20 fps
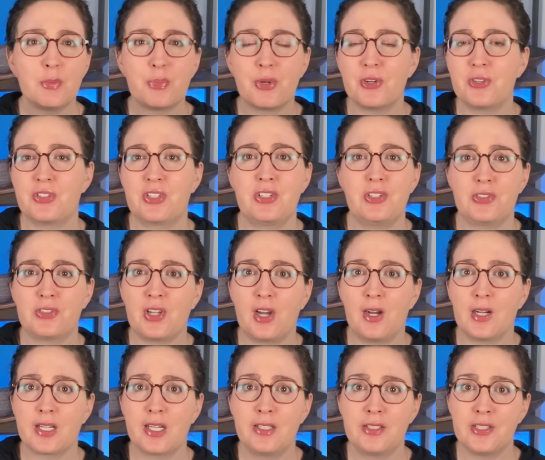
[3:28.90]
and the person you're
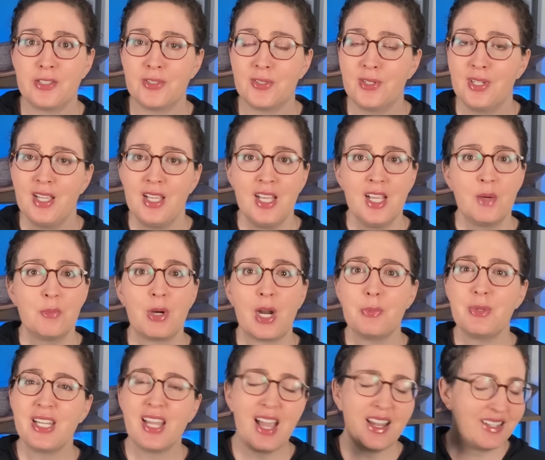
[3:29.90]
talking to
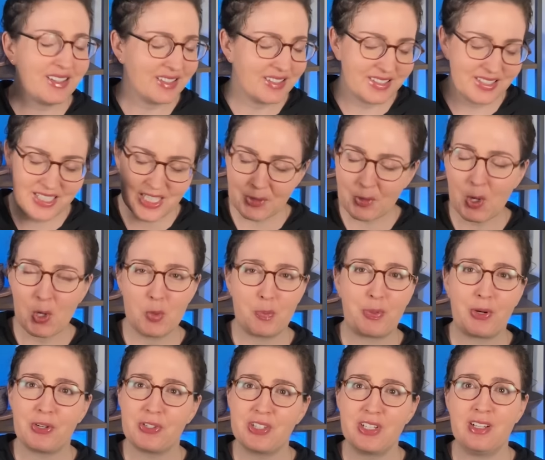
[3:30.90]
probably had zero
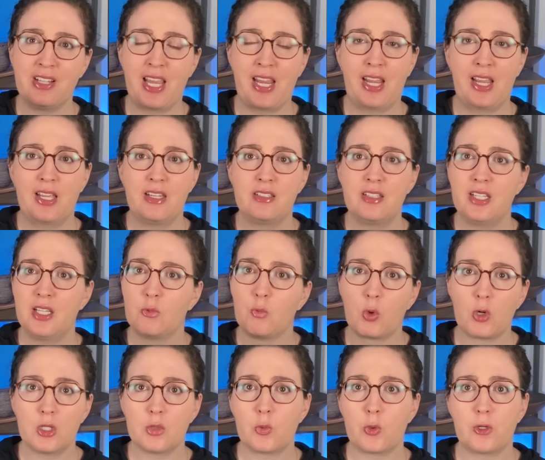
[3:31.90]
personal hand in
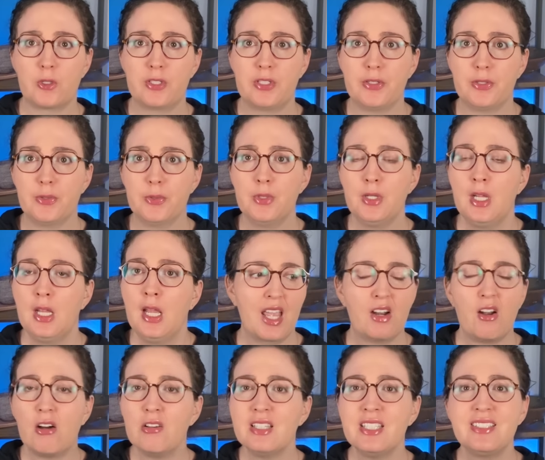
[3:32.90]
World War II.
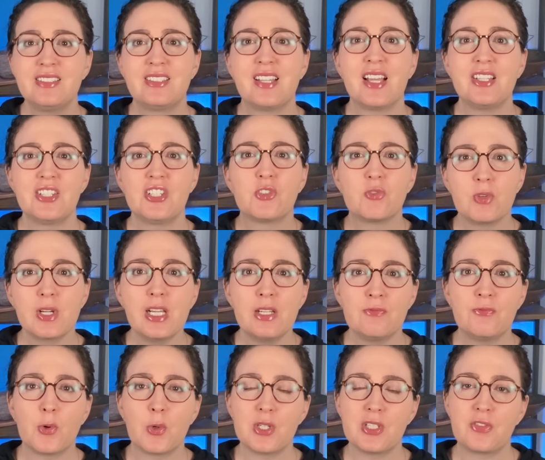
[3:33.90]
And all this does is
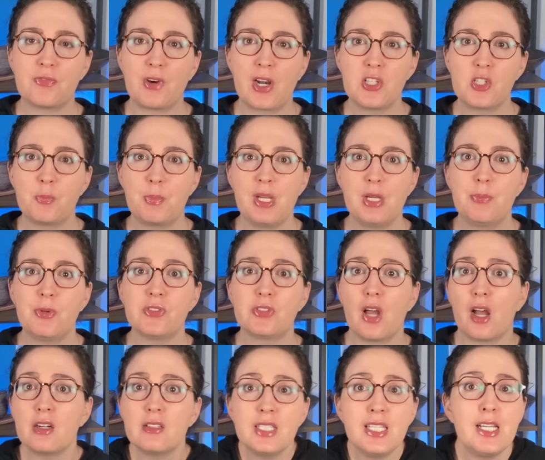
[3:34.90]
reinforce French
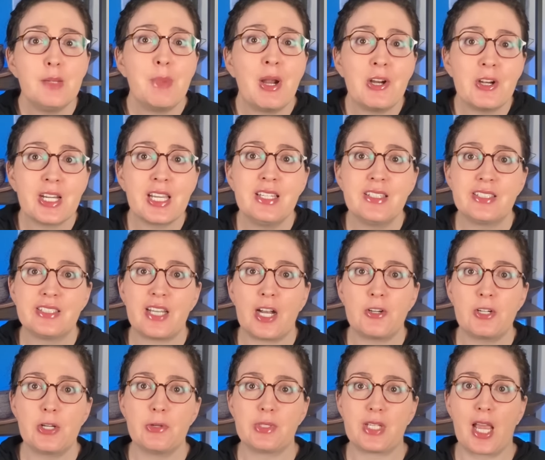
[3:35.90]
people's ugly American
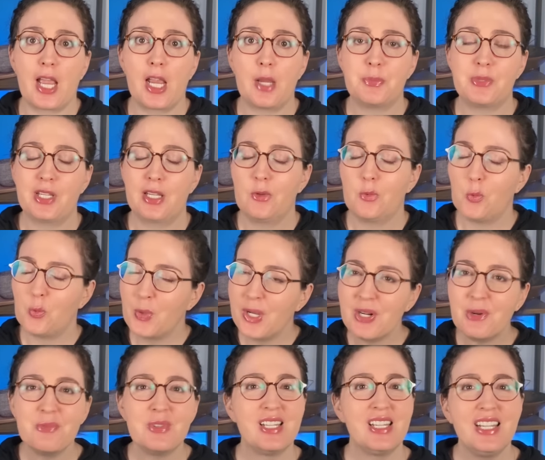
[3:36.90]
stereotypes. And
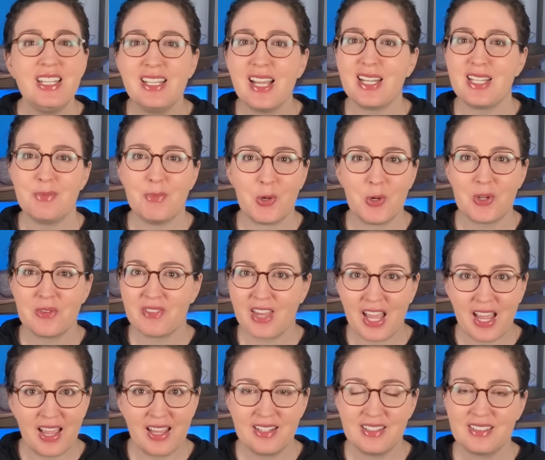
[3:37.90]
we don't need any more of
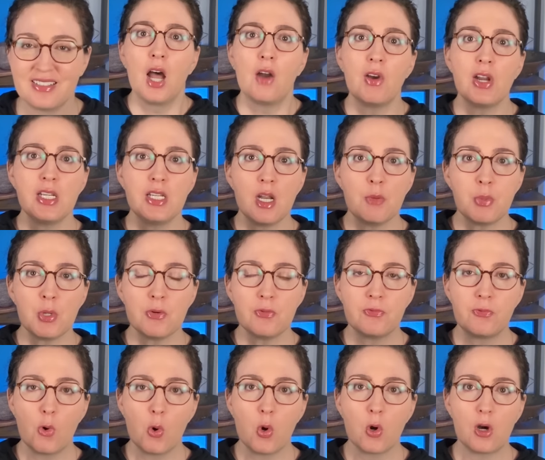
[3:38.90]
that. All right, number
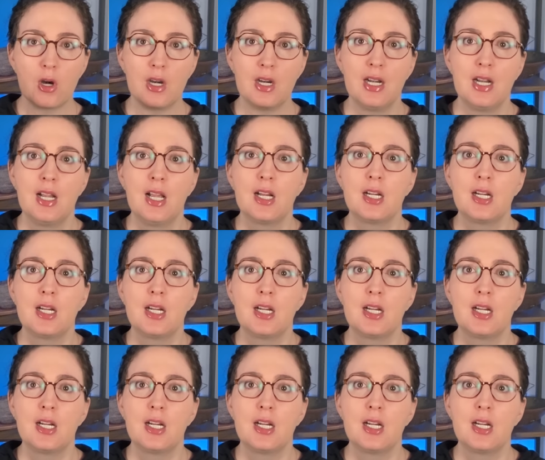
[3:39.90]
4,